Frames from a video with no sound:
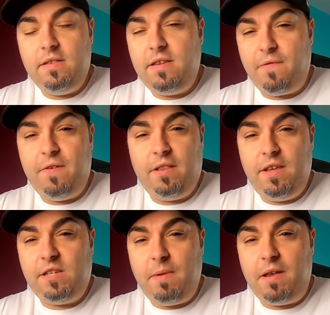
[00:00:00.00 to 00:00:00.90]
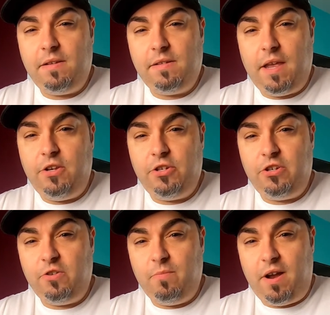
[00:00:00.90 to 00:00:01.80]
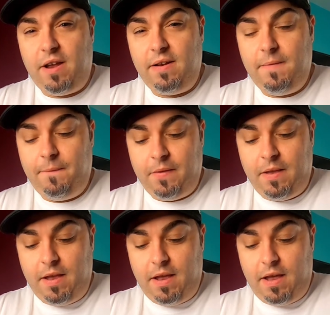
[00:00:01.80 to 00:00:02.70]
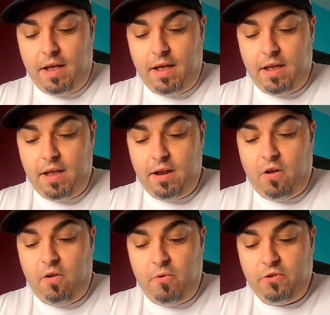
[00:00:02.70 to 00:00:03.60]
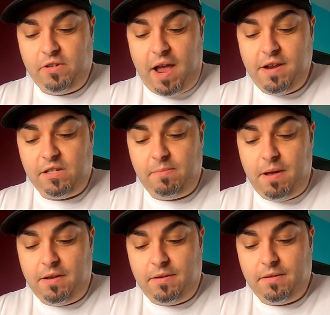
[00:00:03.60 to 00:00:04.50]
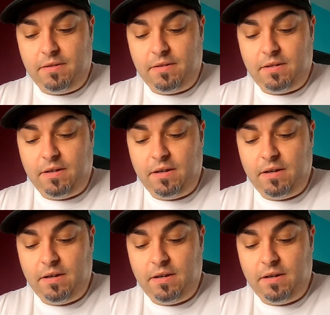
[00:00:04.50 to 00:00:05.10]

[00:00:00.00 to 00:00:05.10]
Definitely smells like gingerbread. It almost kind of smells